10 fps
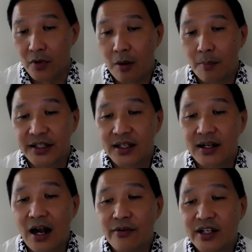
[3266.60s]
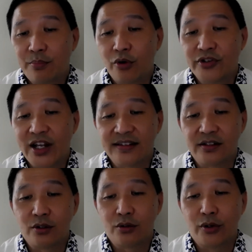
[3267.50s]
completed R&D projects,
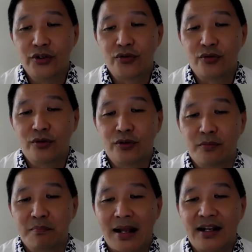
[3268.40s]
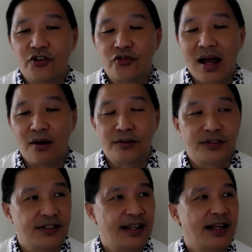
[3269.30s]
going through pilot trials,